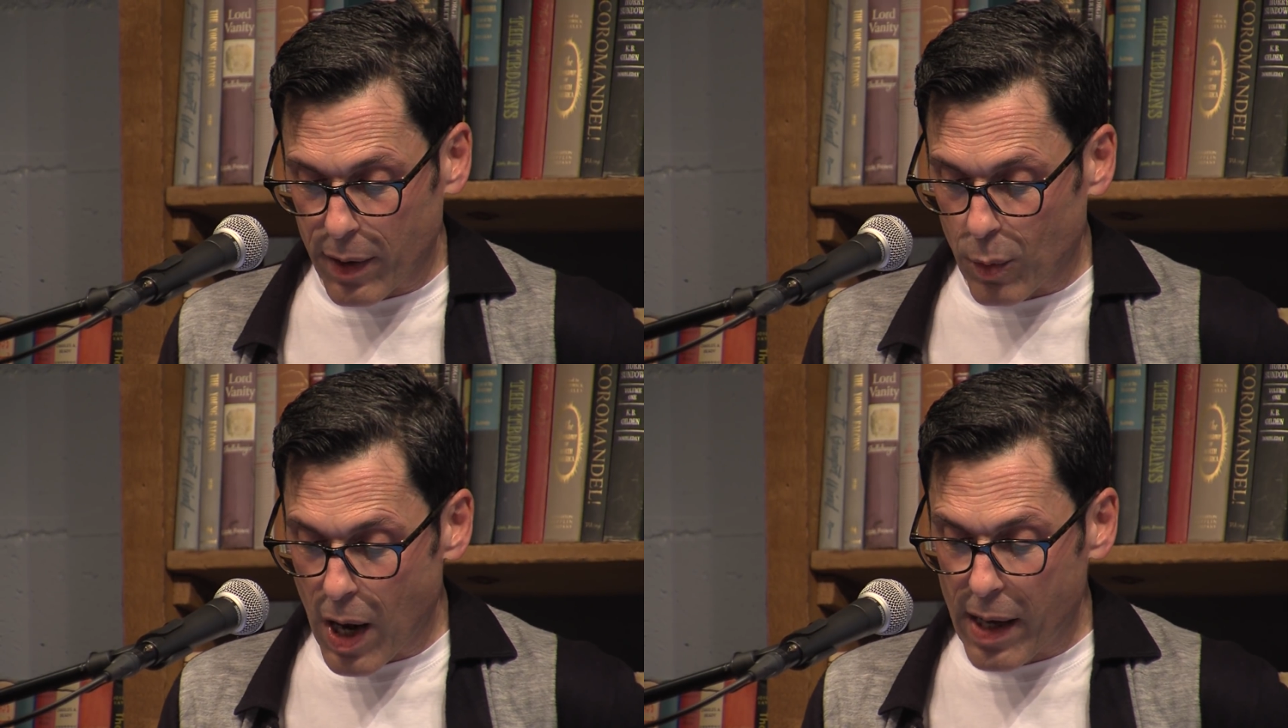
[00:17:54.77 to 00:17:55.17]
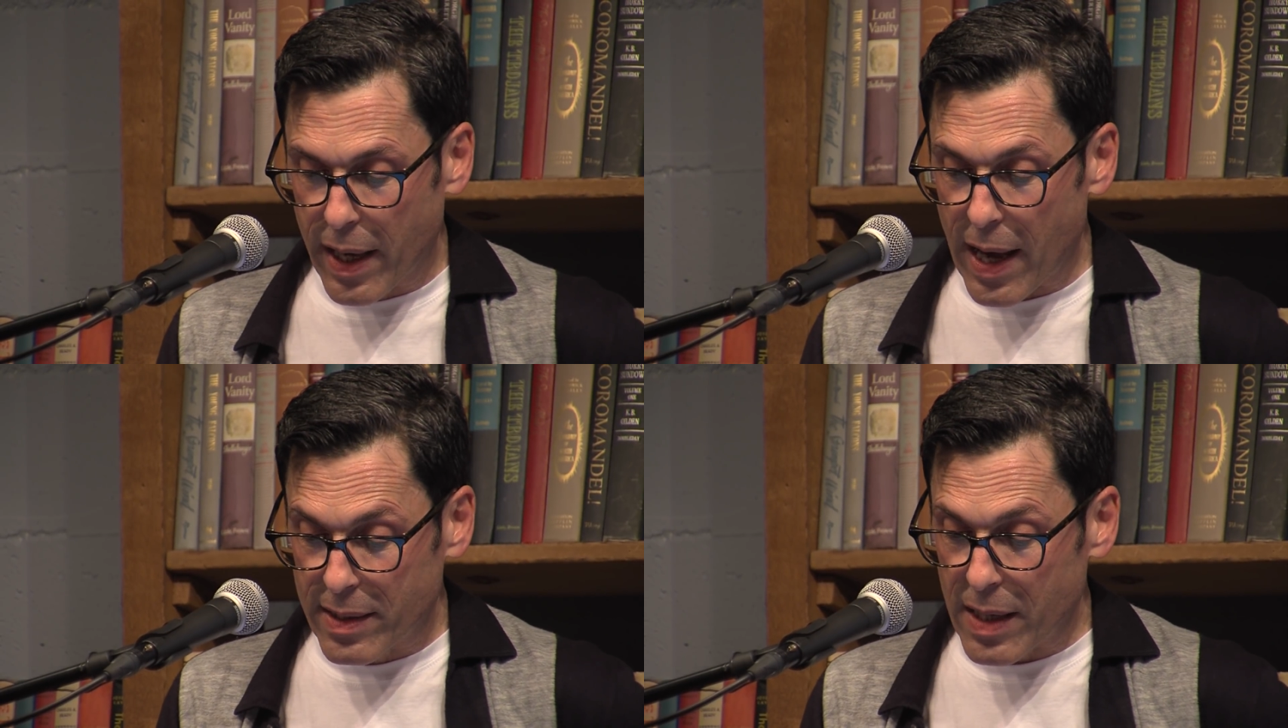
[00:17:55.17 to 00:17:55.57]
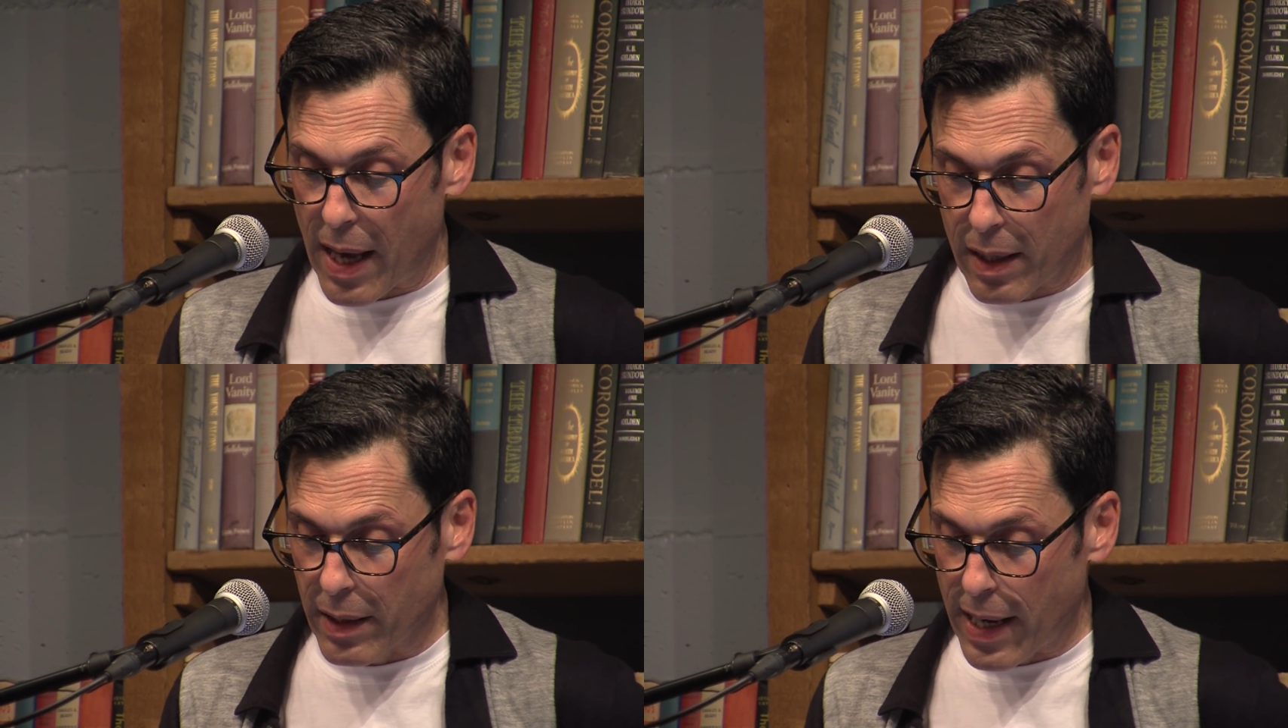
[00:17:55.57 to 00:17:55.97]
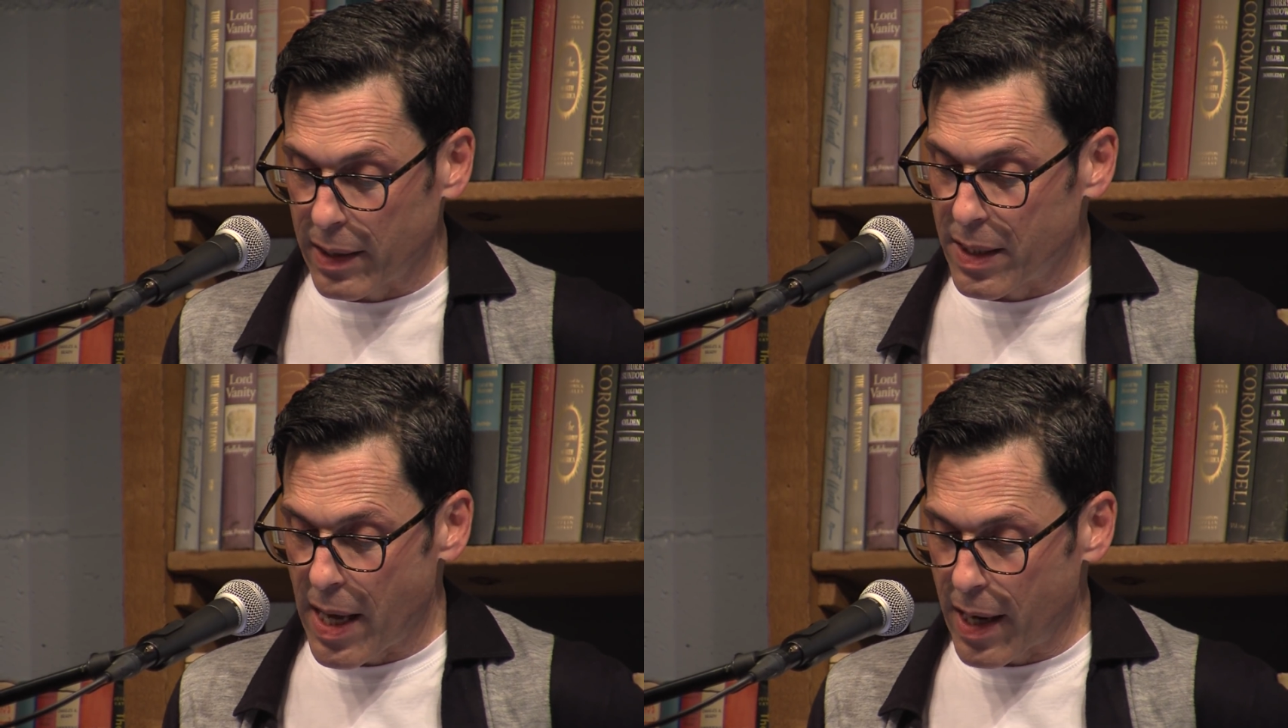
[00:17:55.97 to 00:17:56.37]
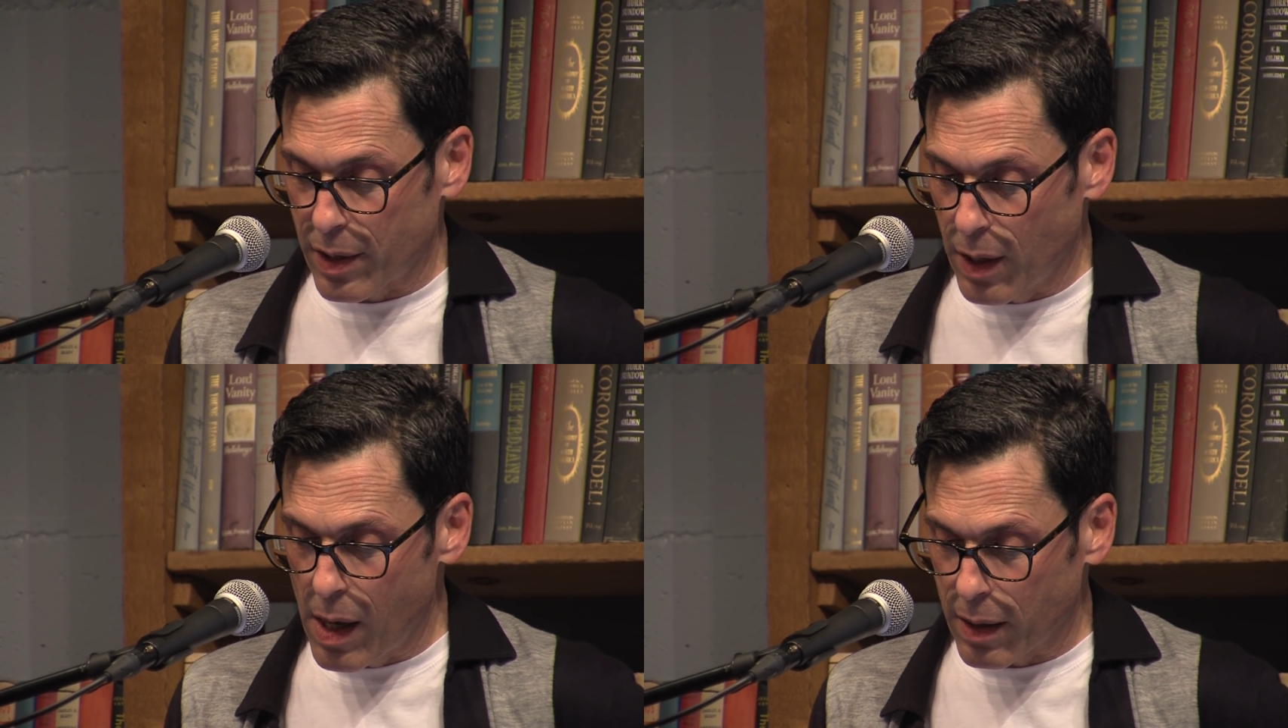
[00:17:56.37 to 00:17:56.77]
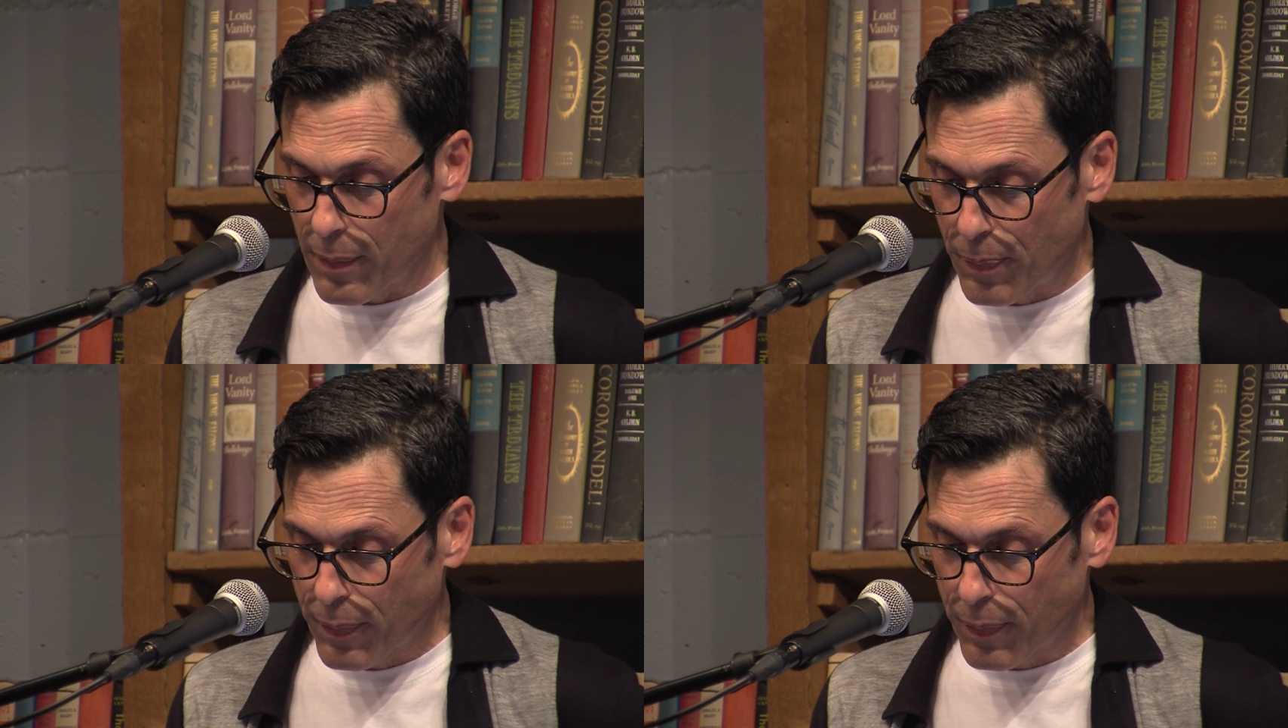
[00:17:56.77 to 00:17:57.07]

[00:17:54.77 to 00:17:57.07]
the Rockettes, I gladly tagged along.